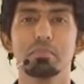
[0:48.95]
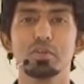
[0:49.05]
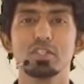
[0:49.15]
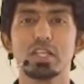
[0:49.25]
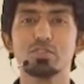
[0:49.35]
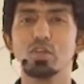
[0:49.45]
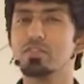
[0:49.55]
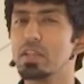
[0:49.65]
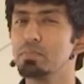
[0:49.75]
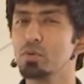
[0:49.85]
Because it gives you a
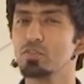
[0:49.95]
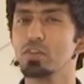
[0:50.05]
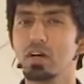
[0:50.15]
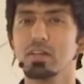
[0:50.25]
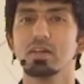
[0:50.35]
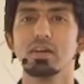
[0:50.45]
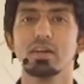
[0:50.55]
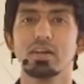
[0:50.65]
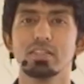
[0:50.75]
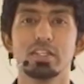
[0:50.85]
very beautiful color
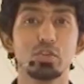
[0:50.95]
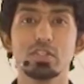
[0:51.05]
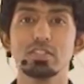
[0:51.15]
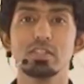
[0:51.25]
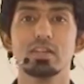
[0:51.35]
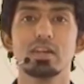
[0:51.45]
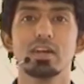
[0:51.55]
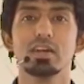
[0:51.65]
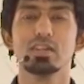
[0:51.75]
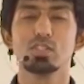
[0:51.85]
that you can see.
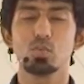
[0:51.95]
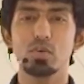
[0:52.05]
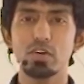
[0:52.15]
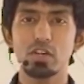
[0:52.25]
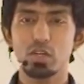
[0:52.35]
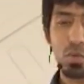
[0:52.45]
So what we're going